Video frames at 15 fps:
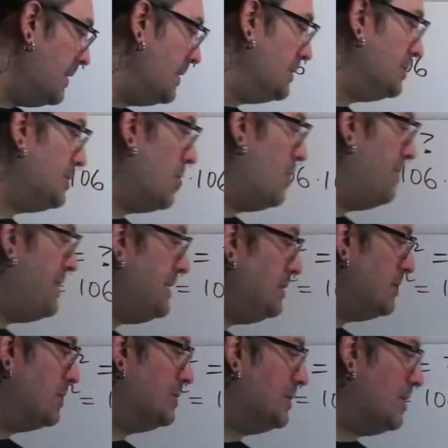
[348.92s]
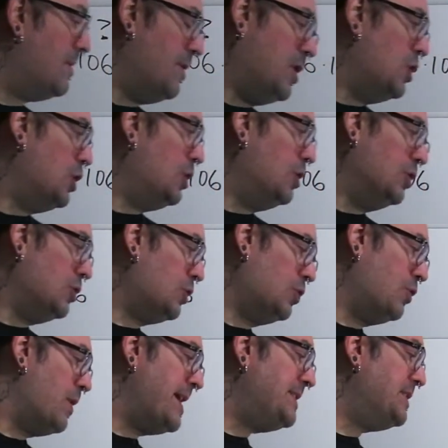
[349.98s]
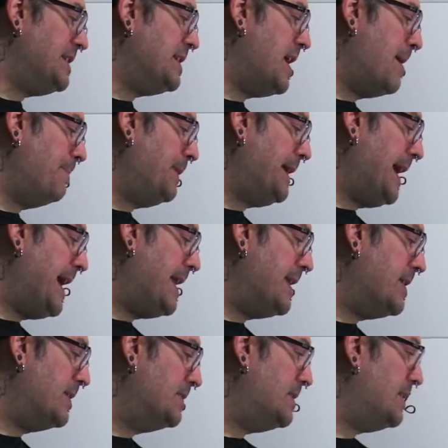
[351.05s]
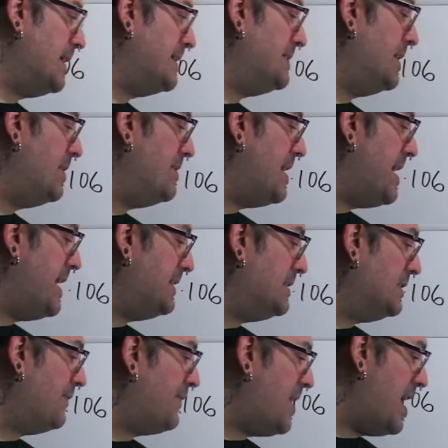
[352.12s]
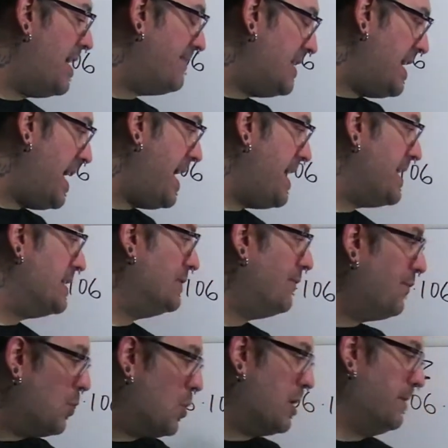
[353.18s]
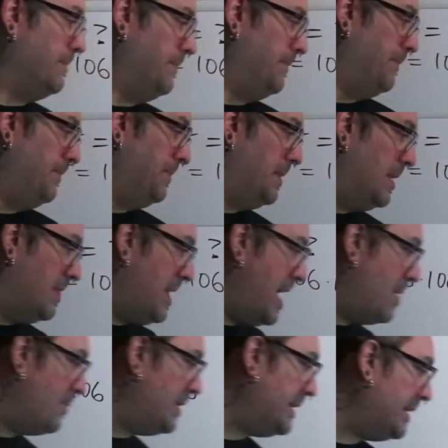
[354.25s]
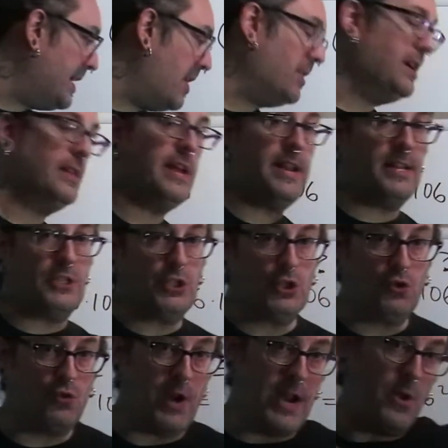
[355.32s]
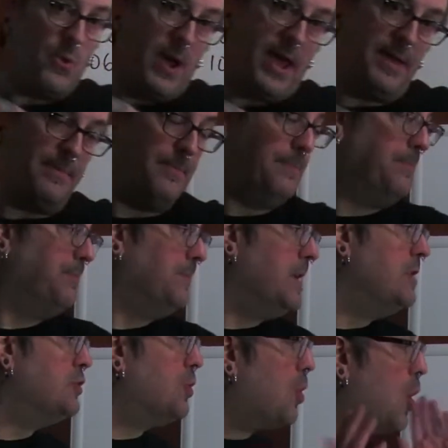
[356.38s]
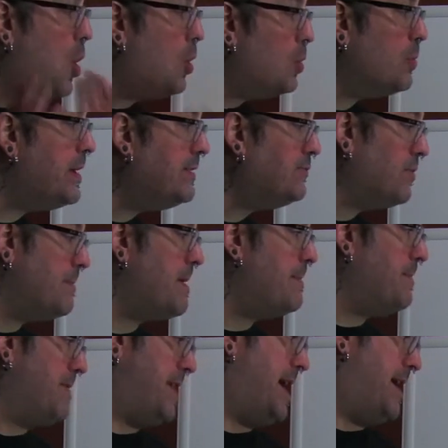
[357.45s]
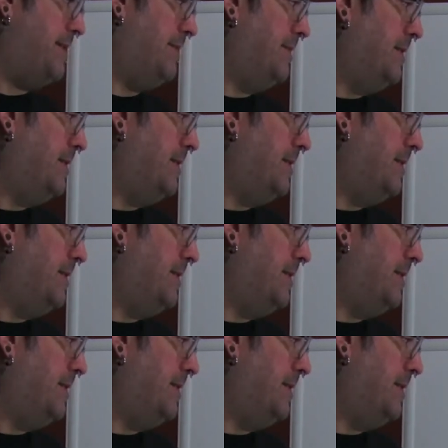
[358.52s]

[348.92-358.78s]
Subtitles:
So this looks crazy complicated until I tell you that x is 5 and a is 4. Then we can calculate it straight away. So always remember that.